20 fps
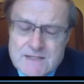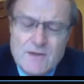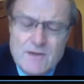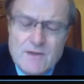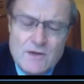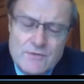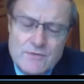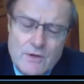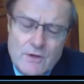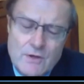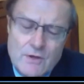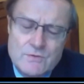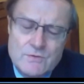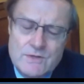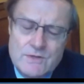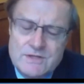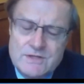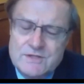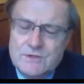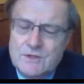So th
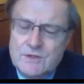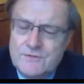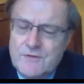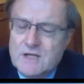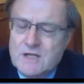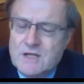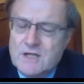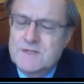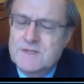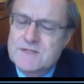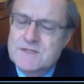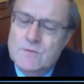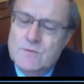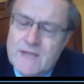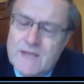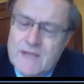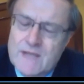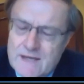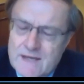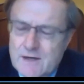those were the sort of arguments
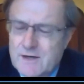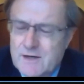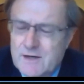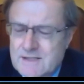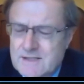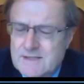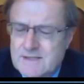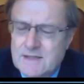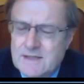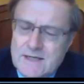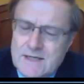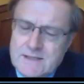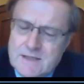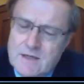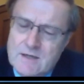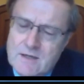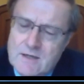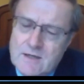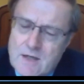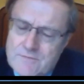that we had on our
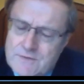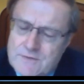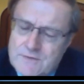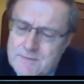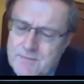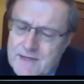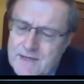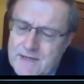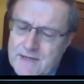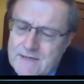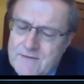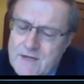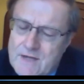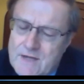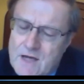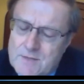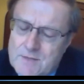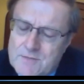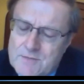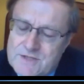side of the debate.
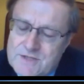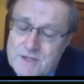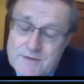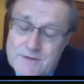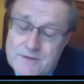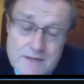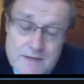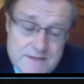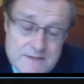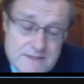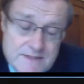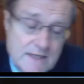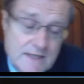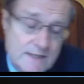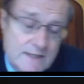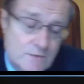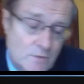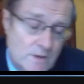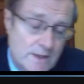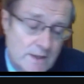The arguments on the other
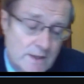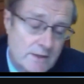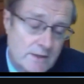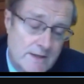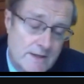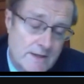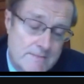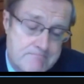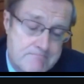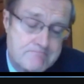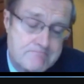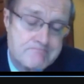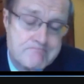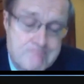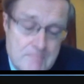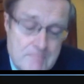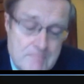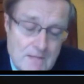side were, um,